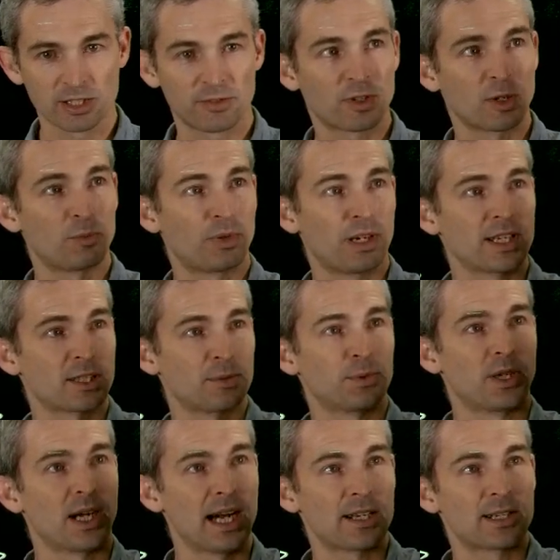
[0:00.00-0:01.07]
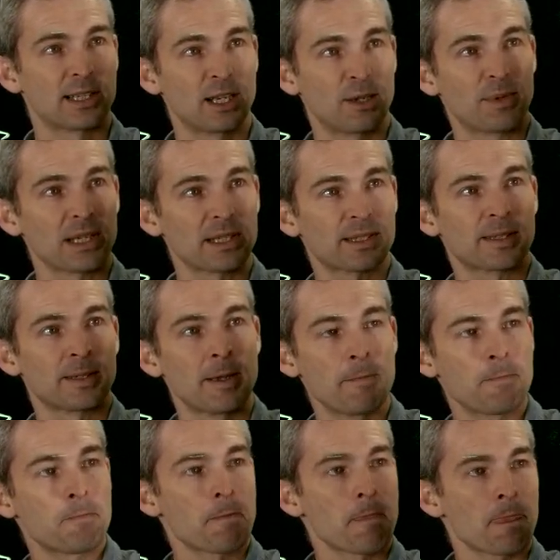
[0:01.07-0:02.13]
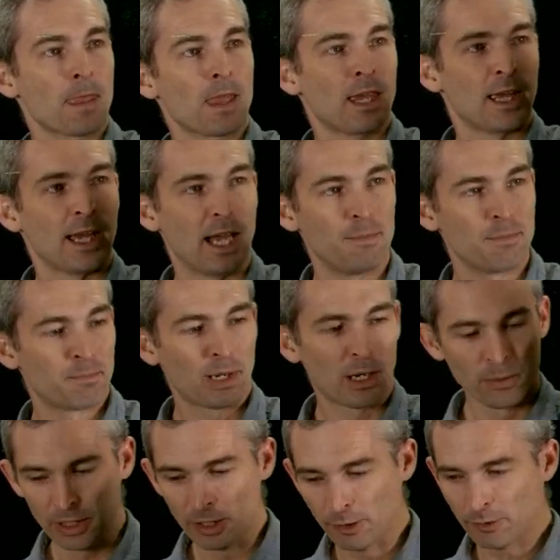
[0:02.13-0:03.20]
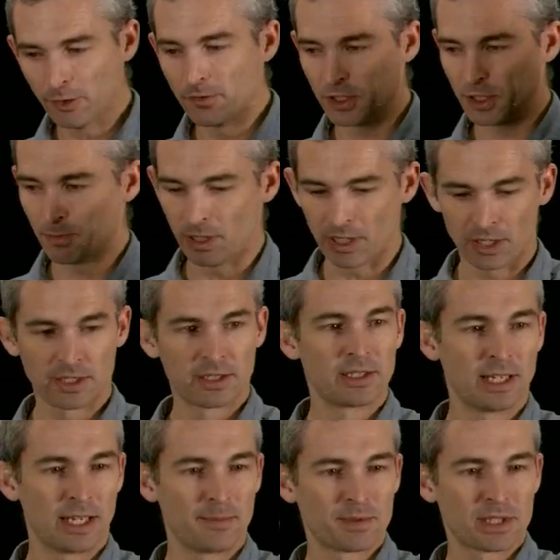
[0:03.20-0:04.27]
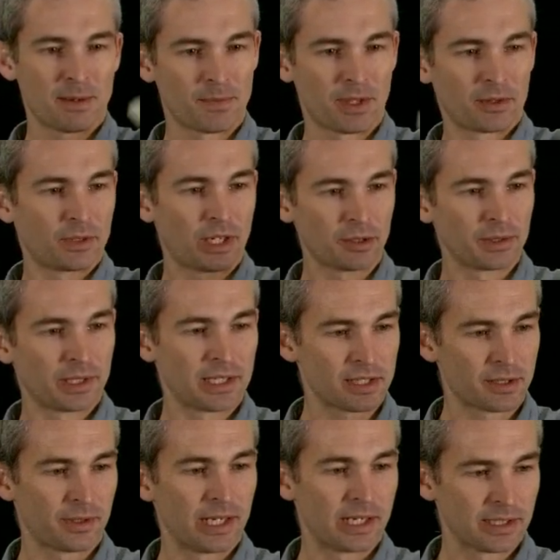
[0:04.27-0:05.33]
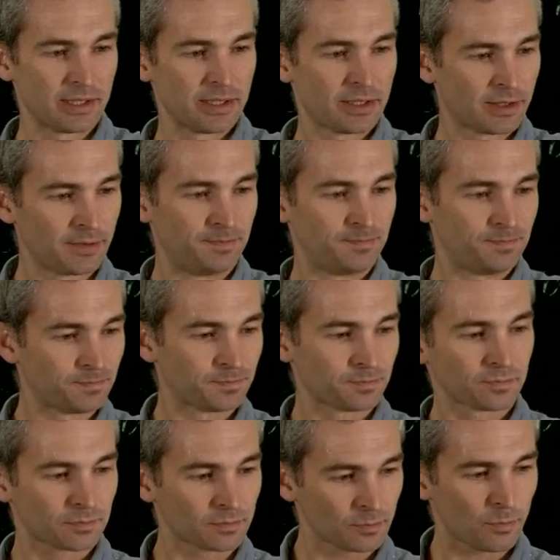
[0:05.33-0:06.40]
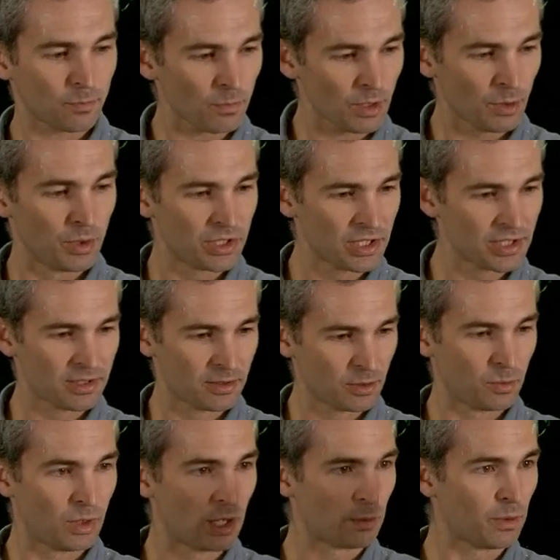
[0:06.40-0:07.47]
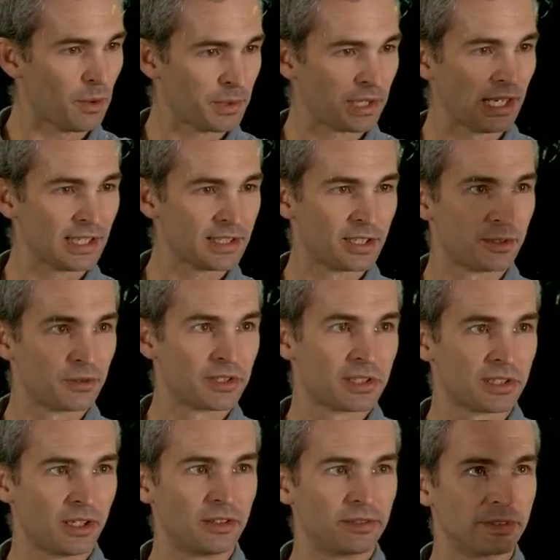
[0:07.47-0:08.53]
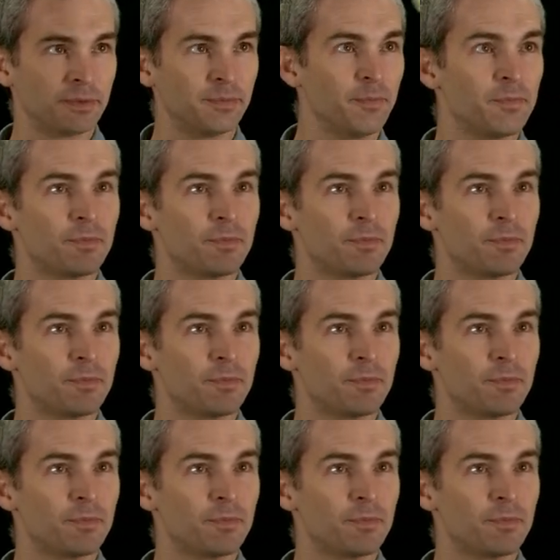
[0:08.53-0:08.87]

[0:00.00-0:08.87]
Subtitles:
of compressible hydrodynamics. But I wonder if you've spotted something wrong with these equations, which is, well, what we'd like to do is solve them.